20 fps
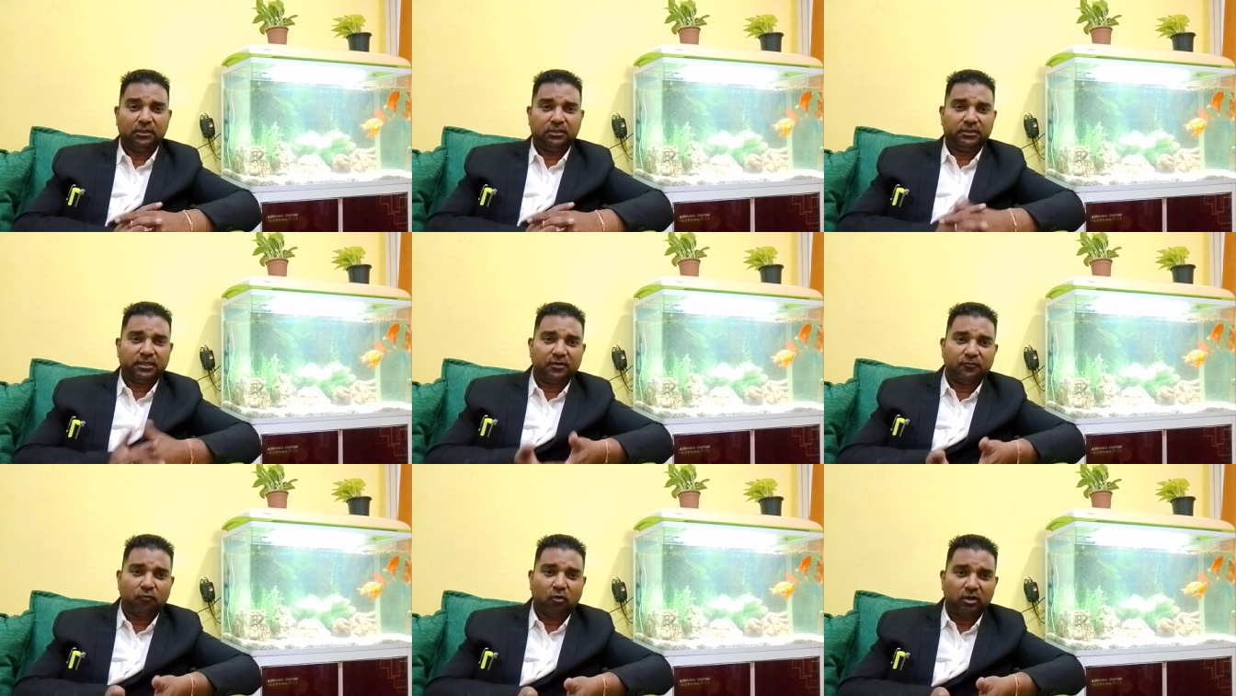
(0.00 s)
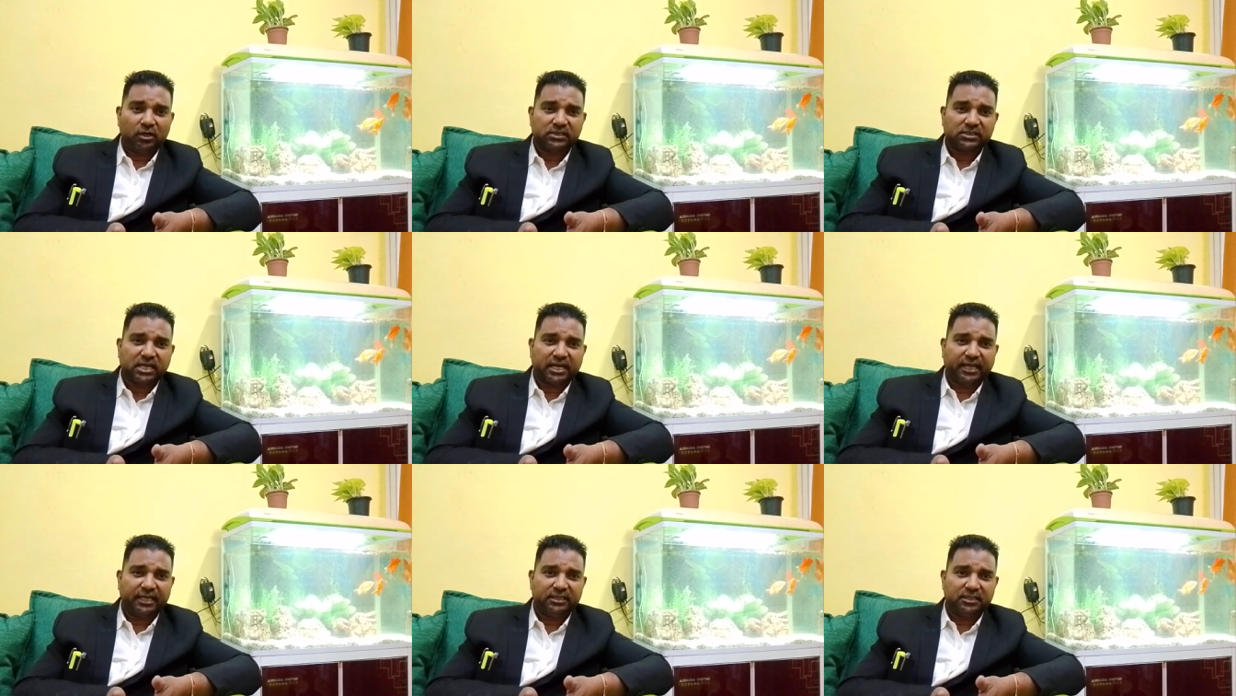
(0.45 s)
Then what is
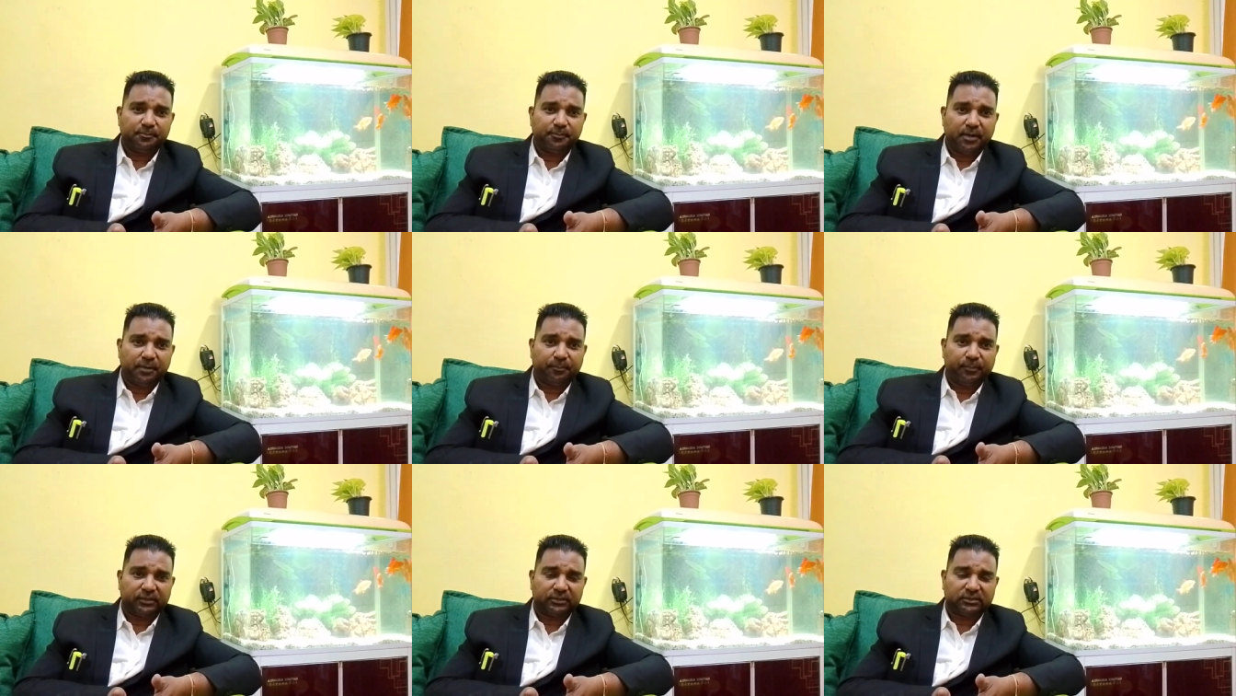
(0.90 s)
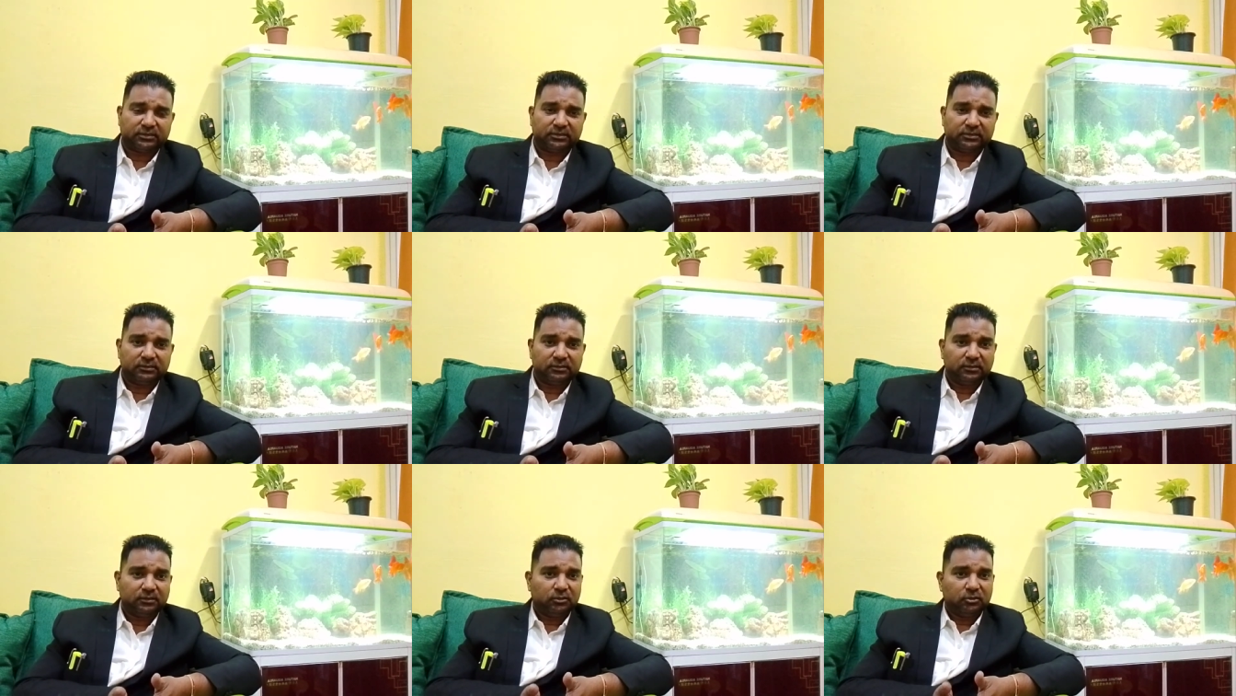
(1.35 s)
again the
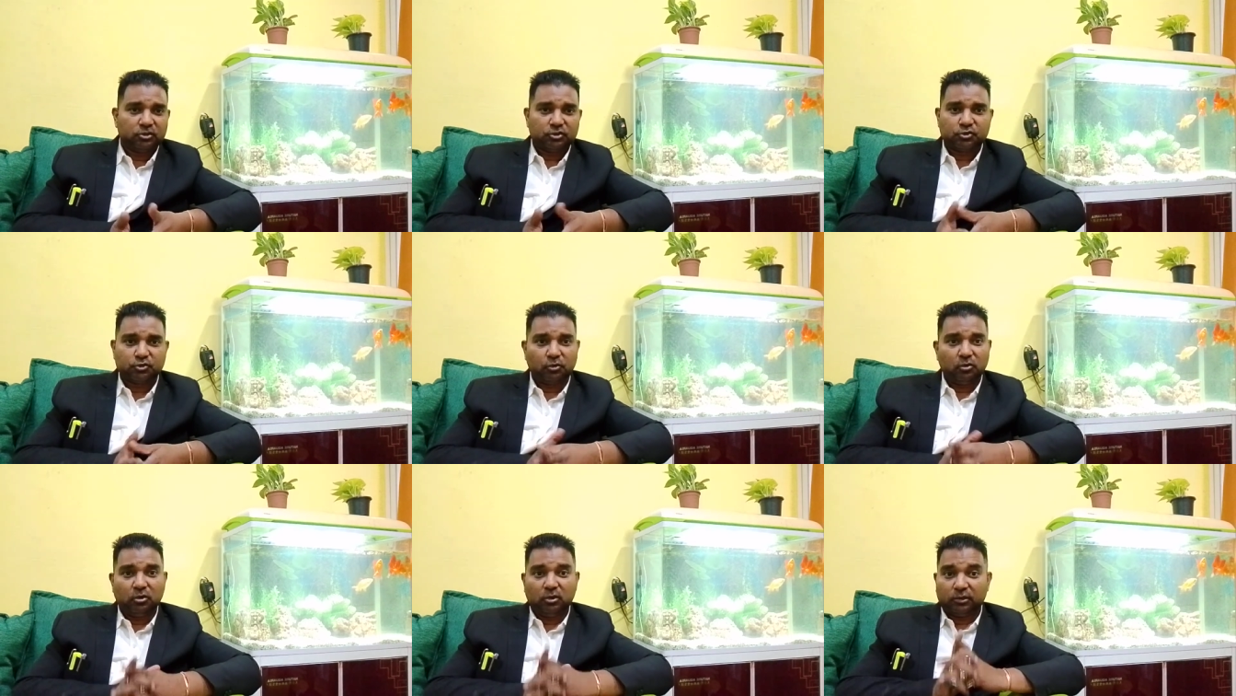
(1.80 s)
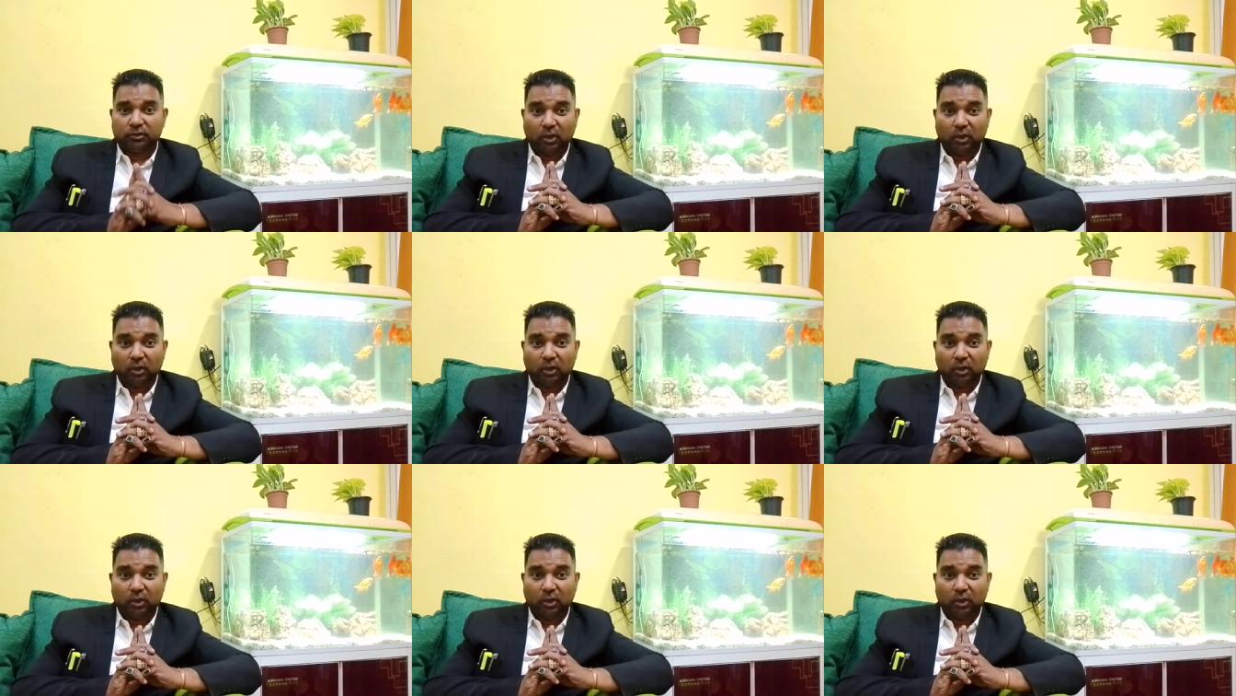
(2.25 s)
purpose? So